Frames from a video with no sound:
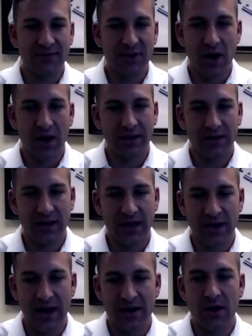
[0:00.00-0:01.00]
and I
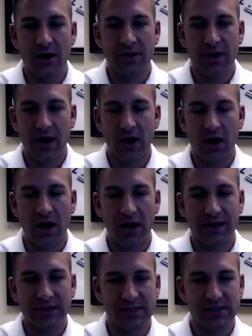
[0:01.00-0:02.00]
know that our audience is
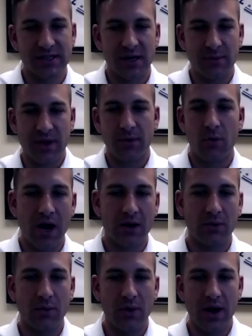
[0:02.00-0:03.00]
going to be able to walk
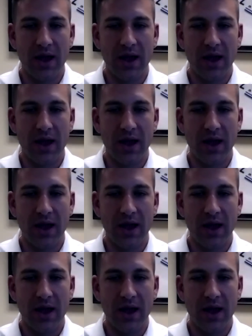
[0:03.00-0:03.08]
away,